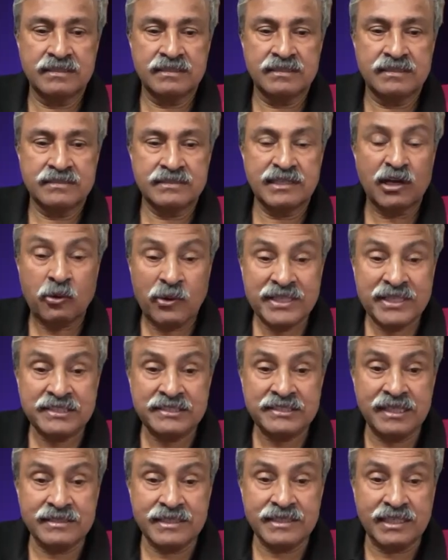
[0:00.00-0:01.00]
The
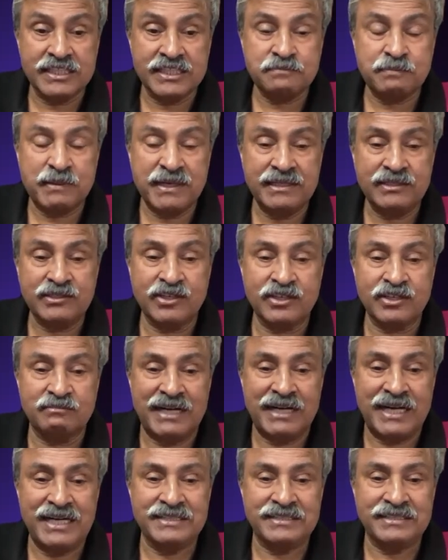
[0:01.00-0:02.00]
question that will spring to your
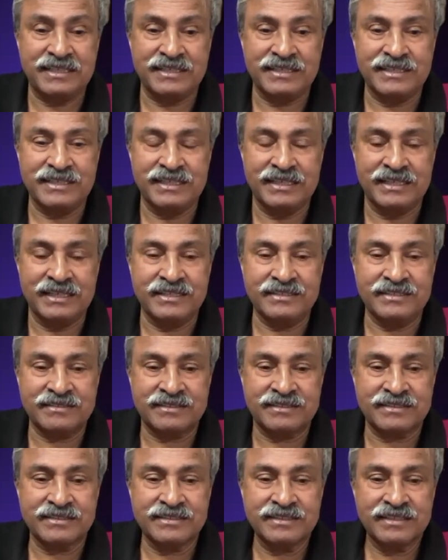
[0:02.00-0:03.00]
mind suddenly is,
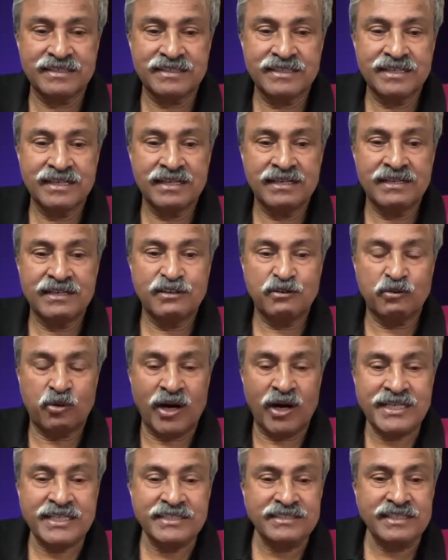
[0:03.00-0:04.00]

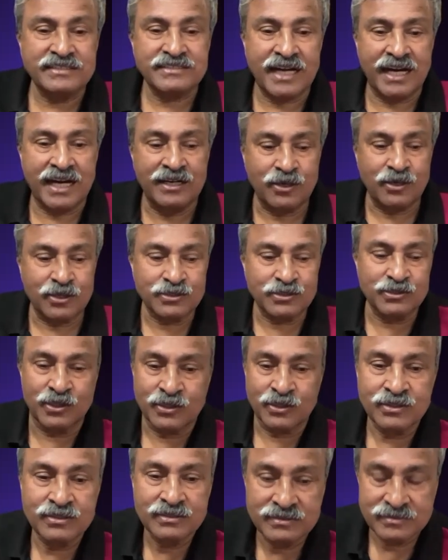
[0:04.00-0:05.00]
what is this hydrozone?